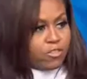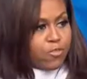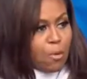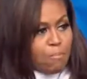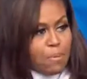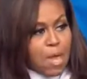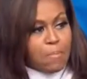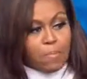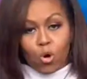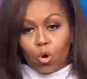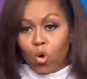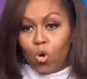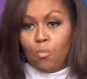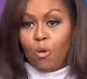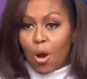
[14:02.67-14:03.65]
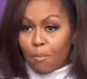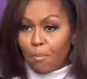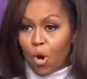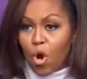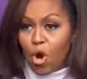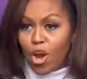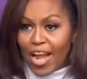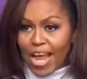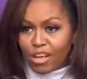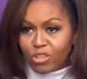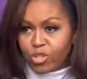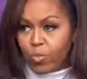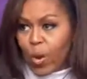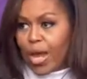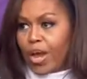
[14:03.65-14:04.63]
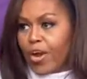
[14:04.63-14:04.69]
from people who were born
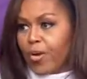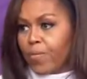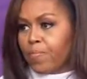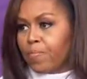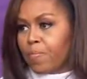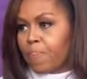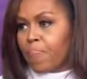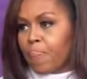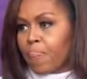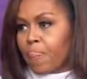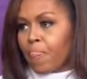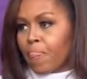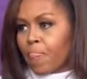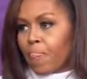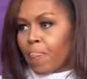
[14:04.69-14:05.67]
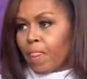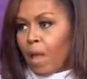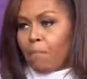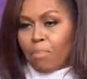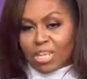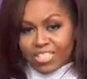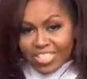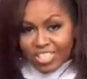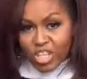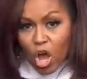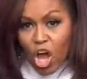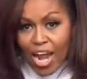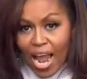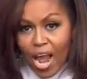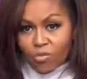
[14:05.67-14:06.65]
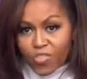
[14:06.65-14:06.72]
elsewhere, but
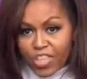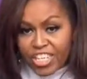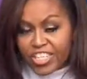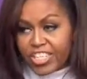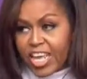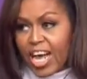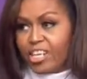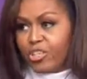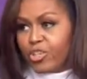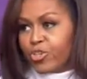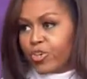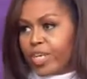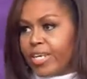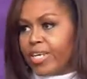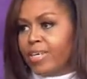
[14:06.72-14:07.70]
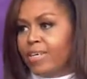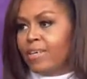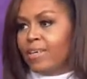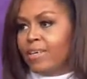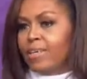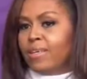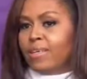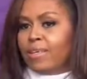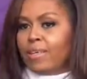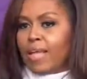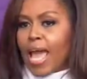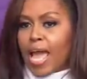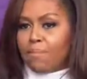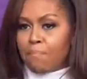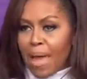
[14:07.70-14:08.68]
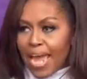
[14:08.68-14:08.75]
sought out this country
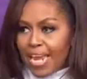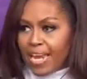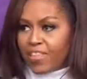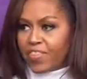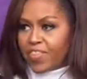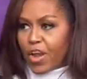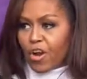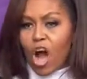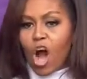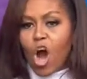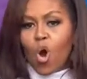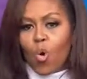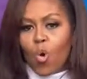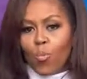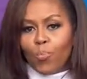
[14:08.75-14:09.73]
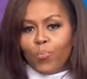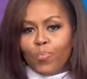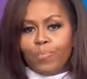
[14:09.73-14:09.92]
and made it their home.